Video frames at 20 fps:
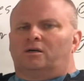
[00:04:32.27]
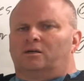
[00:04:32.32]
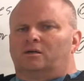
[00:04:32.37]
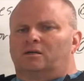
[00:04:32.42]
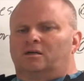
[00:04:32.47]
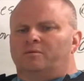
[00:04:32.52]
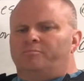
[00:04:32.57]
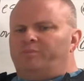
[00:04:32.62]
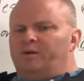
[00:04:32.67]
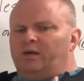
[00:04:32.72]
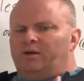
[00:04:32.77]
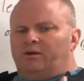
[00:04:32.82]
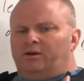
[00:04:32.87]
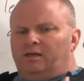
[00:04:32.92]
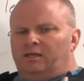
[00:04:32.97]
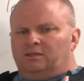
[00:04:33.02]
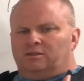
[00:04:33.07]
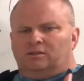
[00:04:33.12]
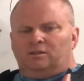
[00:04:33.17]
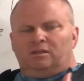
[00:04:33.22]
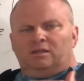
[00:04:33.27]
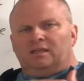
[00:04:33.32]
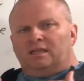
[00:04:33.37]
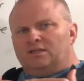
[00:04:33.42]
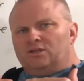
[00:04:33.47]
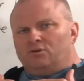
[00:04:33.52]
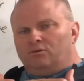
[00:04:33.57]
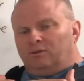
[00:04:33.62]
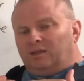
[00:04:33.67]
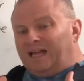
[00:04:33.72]
comparing as
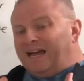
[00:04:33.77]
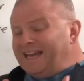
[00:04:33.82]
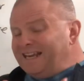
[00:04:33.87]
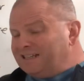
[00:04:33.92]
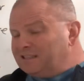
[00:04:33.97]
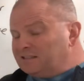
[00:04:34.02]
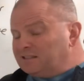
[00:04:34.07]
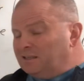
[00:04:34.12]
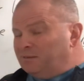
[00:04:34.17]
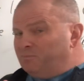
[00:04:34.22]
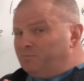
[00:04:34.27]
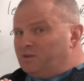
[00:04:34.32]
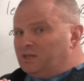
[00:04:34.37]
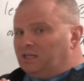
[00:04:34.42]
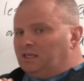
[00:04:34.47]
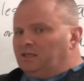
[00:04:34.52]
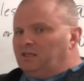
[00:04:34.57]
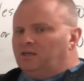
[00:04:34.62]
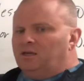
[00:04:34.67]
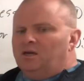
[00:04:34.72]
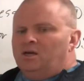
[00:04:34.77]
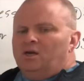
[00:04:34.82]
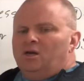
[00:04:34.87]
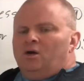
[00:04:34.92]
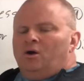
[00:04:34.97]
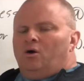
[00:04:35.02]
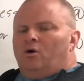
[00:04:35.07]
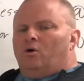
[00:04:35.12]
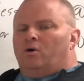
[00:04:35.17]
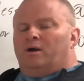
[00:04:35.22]
you like something,
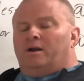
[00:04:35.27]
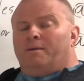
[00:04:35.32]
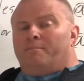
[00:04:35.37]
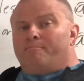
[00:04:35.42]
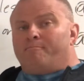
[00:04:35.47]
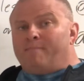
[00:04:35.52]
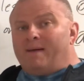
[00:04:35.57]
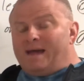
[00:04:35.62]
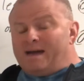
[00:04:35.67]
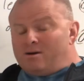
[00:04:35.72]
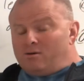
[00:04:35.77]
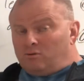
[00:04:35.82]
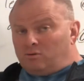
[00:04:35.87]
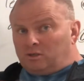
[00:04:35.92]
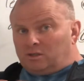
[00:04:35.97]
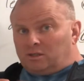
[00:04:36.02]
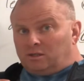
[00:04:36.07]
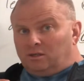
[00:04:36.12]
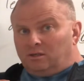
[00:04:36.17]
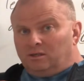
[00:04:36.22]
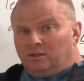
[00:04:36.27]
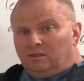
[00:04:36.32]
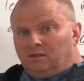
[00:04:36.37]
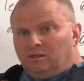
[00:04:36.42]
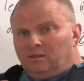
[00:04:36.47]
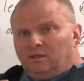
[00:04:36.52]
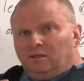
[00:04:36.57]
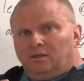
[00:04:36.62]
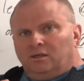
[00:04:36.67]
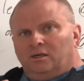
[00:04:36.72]
or an amount,
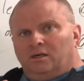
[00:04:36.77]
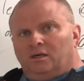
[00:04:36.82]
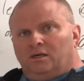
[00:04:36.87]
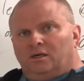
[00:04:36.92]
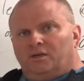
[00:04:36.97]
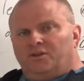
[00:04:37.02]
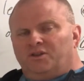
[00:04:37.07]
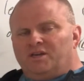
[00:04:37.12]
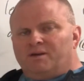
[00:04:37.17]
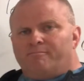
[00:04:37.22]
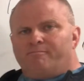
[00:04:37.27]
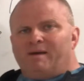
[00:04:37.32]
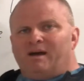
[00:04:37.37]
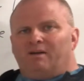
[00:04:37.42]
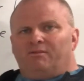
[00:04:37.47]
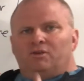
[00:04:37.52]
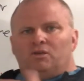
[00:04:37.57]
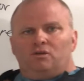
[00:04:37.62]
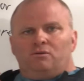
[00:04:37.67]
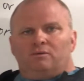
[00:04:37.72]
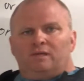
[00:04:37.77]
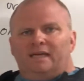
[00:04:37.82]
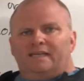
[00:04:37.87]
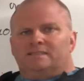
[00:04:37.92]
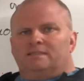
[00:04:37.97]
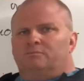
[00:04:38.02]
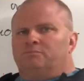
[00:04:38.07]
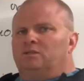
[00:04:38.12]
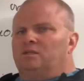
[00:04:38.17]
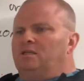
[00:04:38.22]
the amount that you like
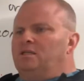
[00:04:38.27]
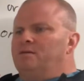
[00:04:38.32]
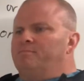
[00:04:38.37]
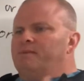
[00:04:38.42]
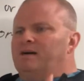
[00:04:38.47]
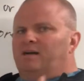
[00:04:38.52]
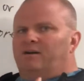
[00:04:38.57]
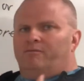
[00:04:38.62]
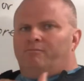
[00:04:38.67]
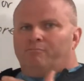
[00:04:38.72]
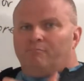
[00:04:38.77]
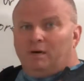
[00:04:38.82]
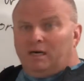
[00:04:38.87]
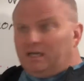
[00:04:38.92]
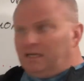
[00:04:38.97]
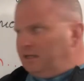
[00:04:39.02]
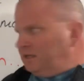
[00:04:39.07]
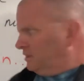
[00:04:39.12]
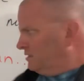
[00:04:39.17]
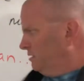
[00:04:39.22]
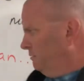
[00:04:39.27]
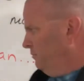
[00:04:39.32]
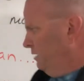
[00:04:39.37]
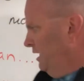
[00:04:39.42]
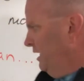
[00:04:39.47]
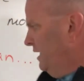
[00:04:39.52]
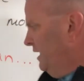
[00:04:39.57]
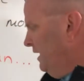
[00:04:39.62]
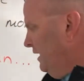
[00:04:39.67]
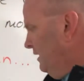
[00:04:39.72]
something, the amount of money that somebody
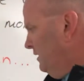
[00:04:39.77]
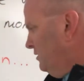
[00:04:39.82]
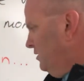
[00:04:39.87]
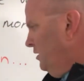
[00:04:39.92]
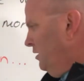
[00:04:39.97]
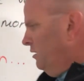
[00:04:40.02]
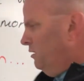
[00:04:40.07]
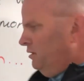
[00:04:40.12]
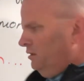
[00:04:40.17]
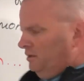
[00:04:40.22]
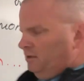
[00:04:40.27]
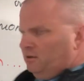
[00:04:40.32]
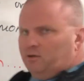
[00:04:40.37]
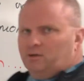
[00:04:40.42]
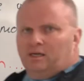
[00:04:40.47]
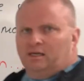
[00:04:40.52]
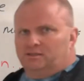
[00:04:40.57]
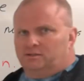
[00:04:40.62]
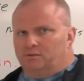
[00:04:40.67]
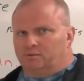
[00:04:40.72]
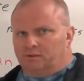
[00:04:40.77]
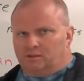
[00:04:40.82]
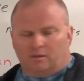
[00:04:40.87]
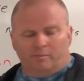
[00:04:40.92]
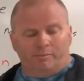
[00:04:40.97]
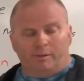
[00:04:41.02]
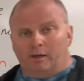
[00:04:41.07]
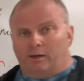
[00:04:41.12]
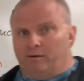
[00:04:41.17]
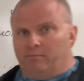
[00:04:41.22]
has. Oh, okay, so we're
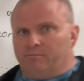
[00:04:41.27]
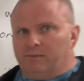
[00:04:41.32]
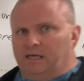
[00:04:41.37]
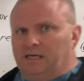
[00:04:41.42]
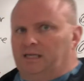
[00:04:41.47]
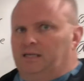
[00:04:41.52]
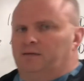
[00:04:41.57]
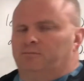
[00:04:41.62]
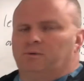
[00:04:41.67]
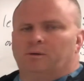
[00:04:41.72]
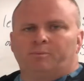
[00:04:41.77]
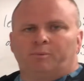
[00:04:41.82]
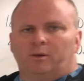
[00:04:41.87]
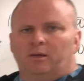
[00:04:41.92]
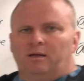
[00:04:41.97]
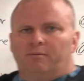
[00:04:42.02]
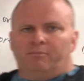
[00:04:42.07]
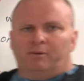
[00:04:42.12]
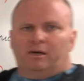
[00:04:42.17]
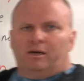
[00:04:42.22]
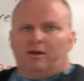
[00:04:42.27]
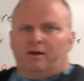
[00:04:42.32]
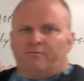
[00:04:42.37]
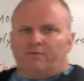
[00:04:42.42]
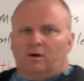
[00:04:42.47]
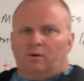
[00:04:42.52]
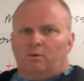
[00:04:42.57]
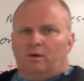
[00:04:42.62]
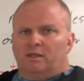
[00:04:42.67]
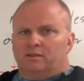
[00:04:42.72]
comparing money and we pull out money of
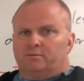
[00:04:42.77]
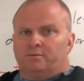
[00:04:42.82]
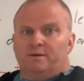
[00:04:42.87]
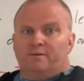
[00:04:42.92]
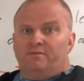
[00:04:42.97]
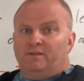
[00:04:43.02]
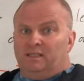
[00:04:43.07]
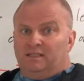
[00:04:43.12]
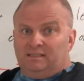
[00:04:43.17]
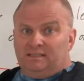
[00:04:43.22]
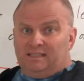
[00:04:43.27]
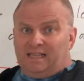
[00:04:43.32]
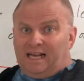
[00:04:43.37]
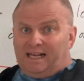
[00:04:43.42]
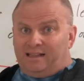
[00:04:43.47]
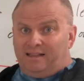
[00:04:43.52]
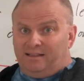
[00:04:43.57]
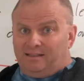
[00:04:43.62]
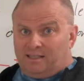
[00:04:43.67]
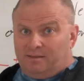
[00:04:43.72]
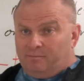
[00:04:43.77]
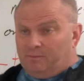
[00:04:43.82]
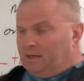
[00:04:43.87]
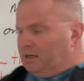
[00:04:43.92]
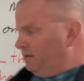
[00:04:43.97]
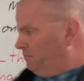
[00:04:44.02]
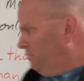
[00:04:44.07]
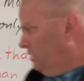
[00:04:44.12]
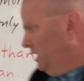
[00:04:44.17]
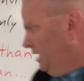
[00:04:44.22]
our wallets, we have exactly the same amount
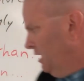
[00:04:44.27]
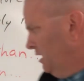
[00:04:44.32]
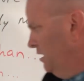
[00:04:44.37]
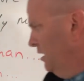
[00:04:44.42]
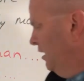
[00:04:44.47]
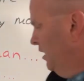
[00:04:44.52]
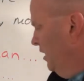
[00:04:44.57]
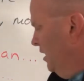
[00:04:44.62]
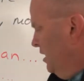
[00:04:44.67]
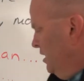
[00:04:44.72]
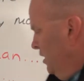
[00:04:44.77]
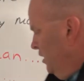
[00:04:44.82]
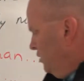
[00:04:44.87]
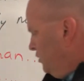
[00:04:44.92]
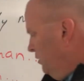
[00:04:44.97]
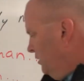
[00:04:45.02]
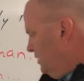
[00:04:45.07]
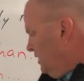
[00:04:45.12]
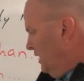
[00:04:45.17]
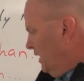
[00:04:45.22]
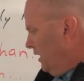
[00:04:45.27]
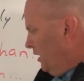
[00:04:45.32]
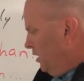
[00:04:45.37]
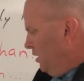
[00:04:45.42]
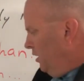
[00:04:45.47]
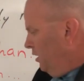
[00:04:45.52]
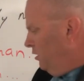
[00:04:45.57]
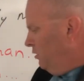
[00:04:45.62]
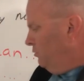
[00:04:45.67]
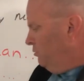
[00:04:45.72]
of money. So we say like,
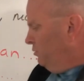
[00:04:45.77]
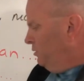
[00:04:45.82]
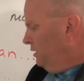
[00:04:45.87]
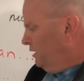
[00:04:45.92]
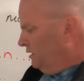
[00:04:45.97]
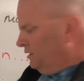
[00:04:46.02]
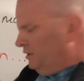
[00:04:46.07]
oh,